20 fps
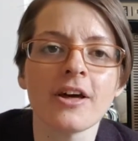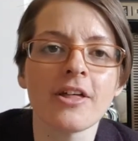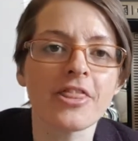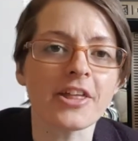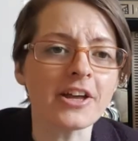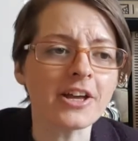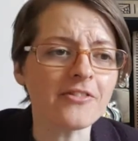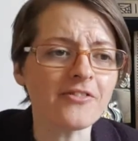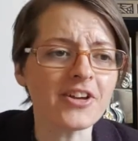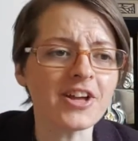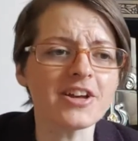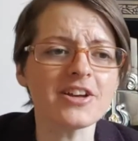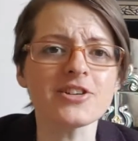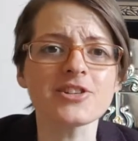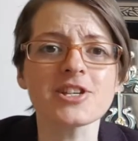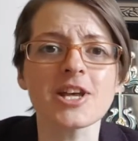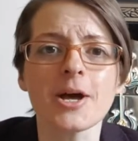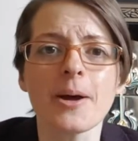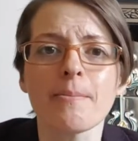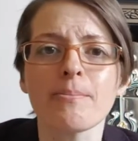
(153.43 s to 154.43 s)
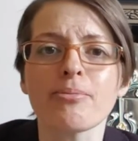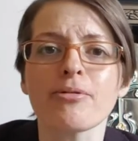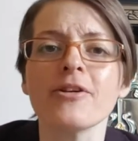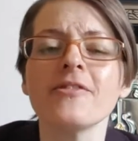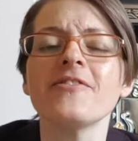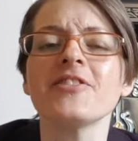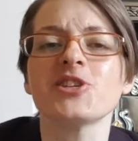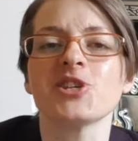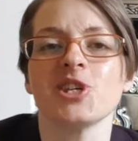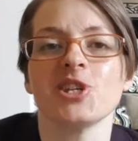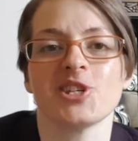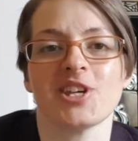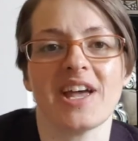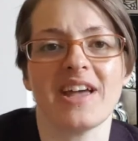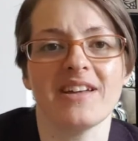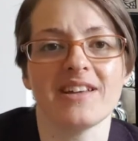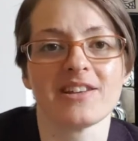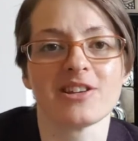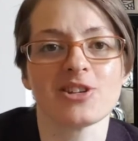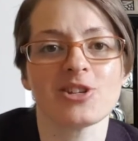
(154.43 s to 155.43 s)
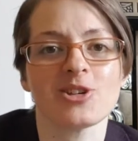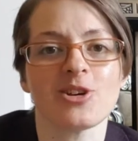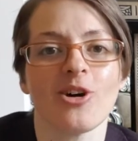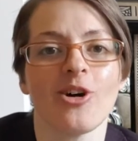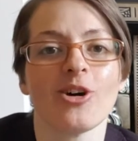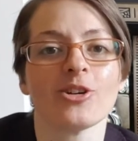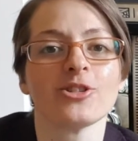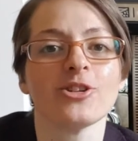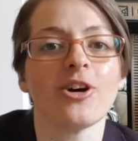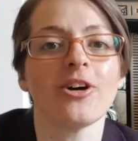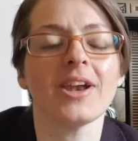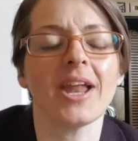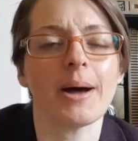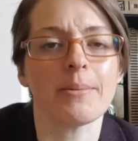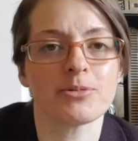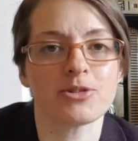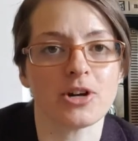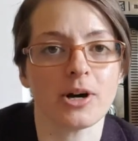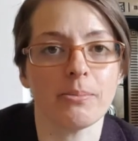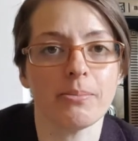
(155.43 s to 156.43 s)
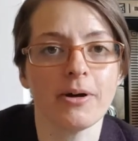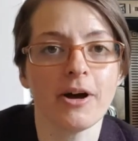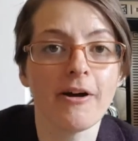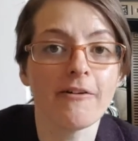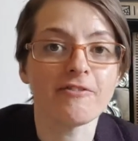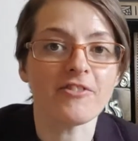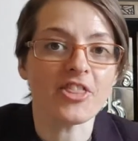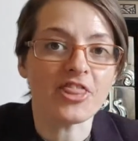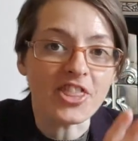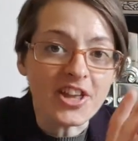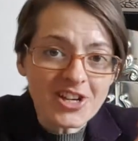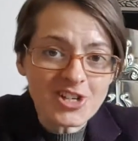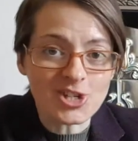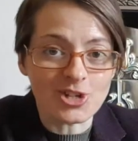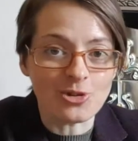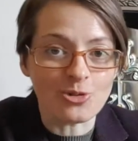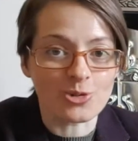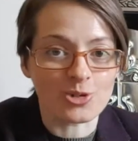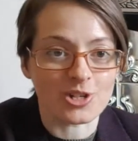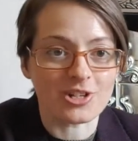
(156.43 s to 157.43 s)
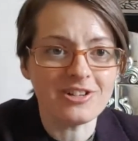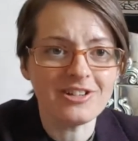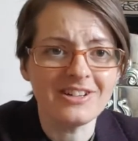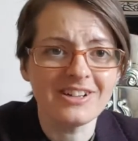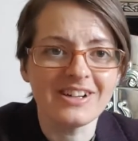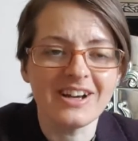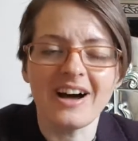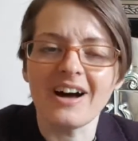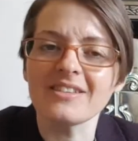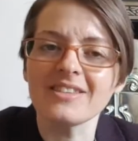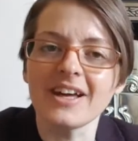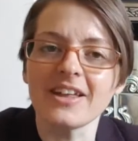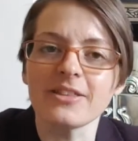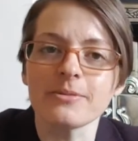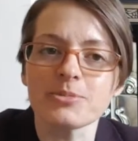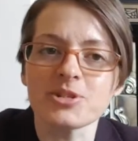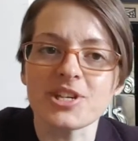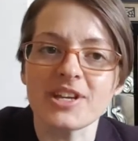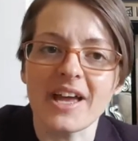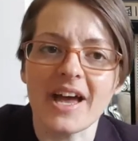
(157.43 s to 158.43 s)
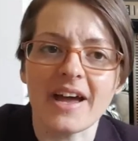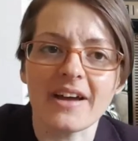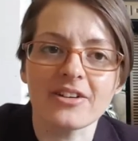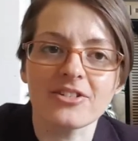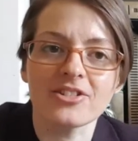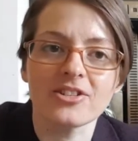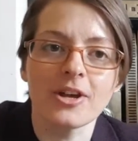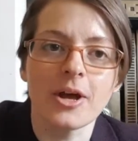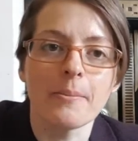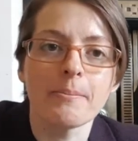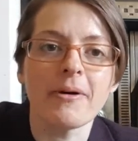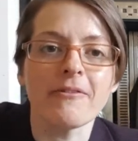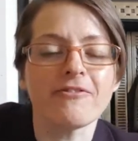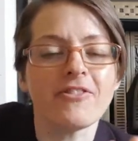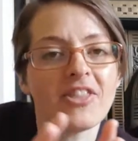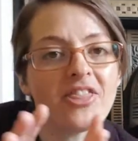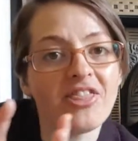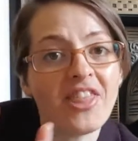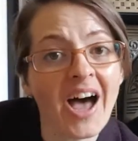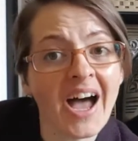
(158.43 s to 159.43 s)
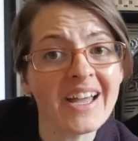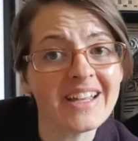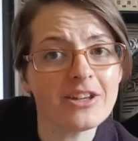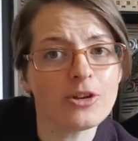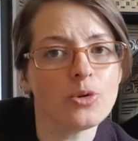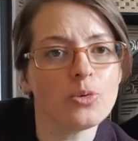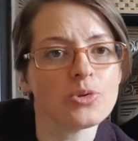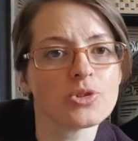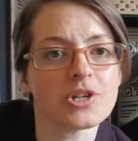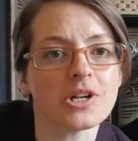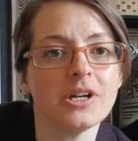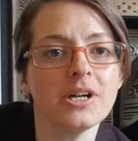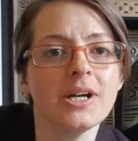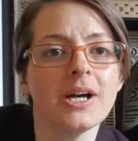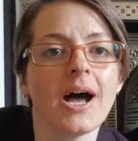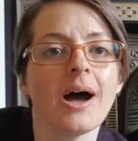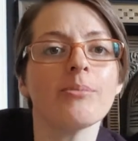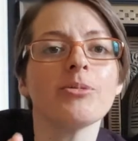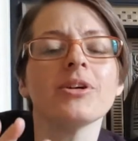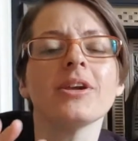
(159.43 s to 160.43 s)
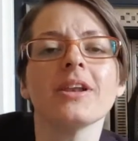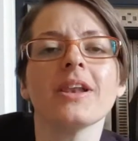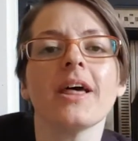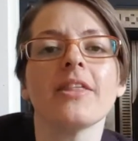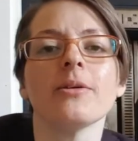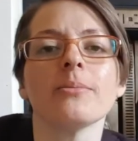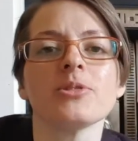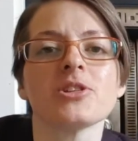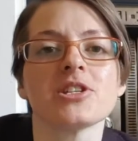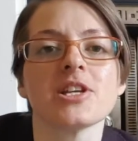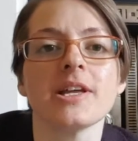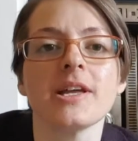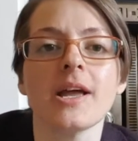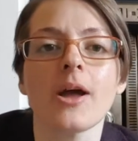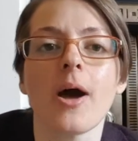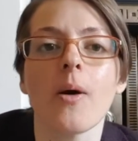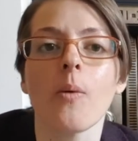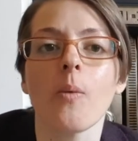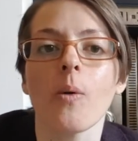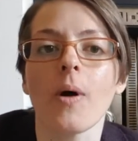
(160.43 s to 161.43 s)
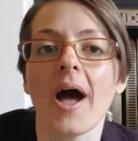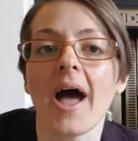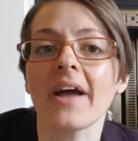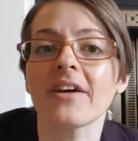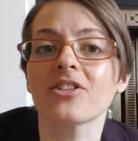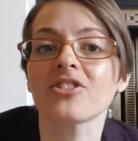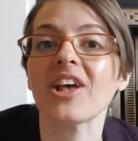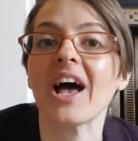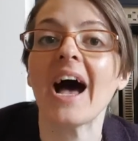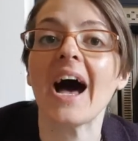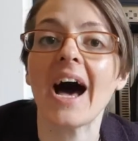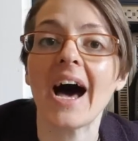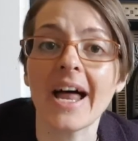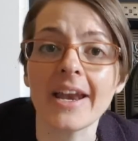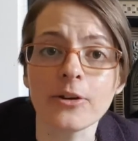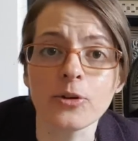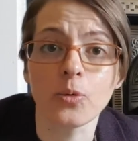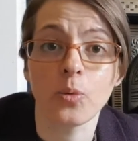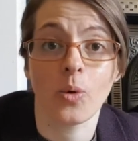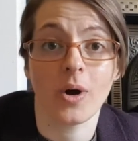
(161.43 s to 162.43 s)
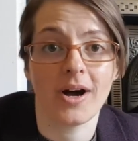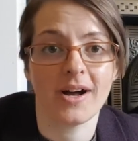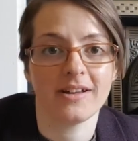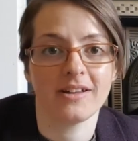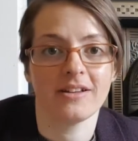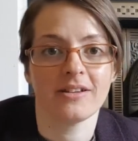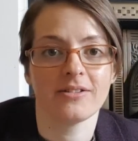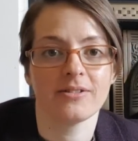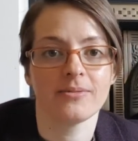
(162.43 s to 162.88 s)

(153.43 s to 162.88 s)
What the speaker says: Think of it as privacy settings on your laptop. For this user, I'll let them see X, but for that user, I'm going to let them see X and Y.